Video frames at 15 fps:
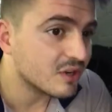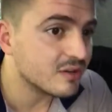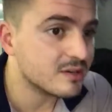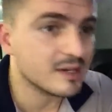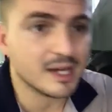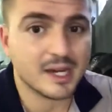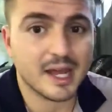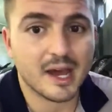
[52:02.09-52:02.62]
know,
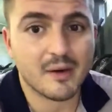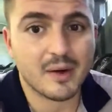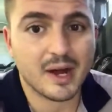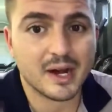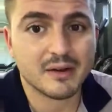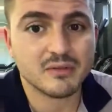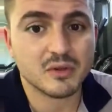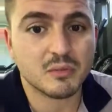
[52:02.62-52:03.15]
an hour
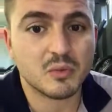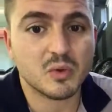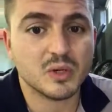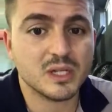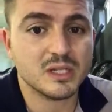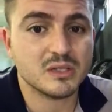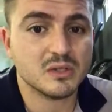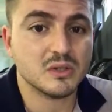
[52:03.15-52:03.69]
out of your
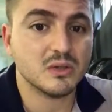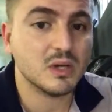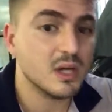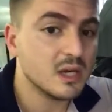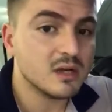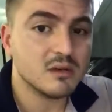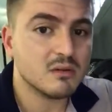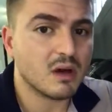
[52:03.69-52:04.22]
morning to,
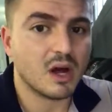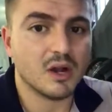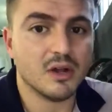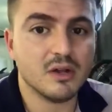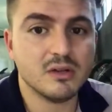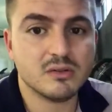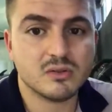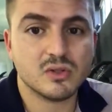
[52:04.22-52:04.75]
I don't
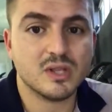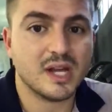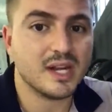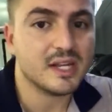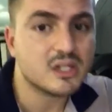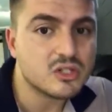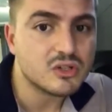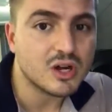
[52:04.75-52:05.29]
know, do that
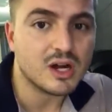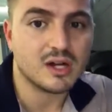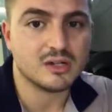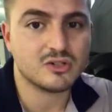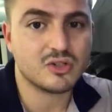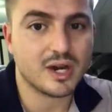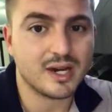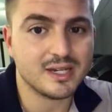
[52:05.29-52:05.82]
extra
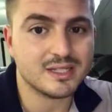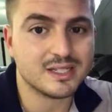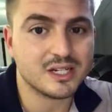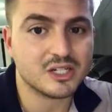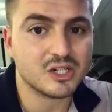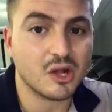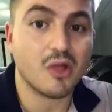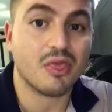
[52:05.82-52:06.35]
training
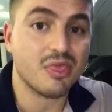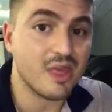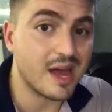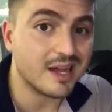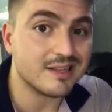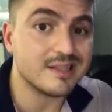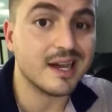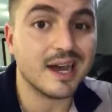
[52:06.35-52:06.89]
session on
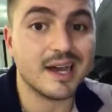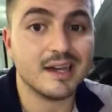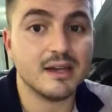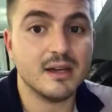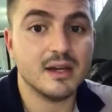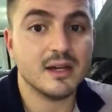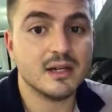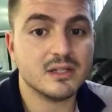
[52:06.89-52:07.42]
that
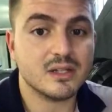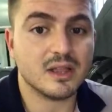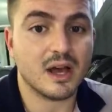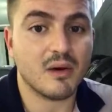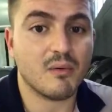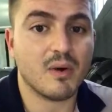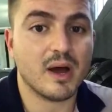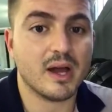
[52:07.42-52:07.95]
day, so
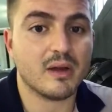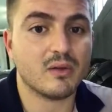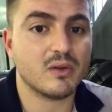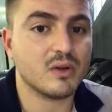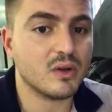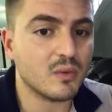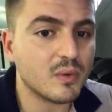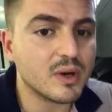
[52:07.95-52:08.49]
that way,
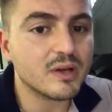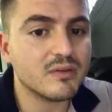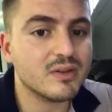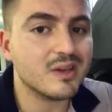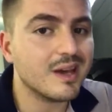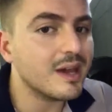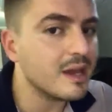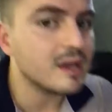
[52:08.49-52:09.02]
you know, whatever
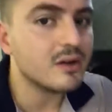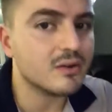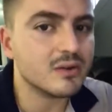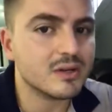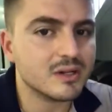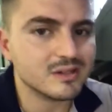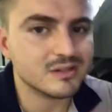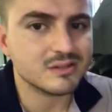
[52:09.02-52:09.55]
you eat
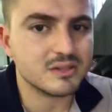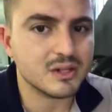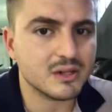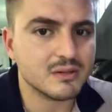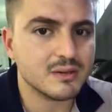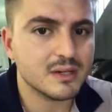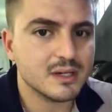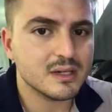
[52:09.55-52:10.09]
or, you
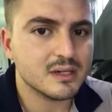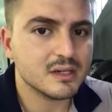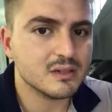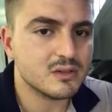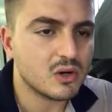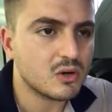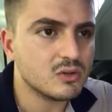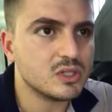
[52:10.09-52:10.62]
know,
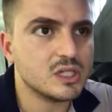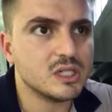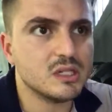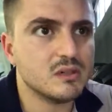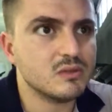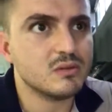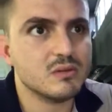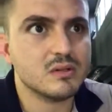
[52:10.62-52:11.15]
indulge
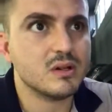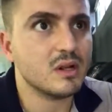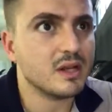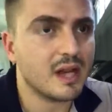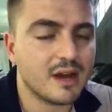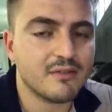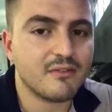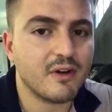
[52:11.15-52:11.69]
in, or, you know, you
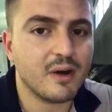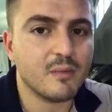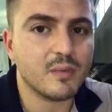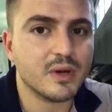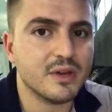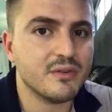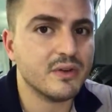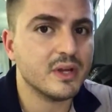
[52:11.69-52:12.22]
have fun
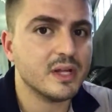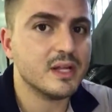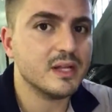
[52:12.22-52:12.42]
with,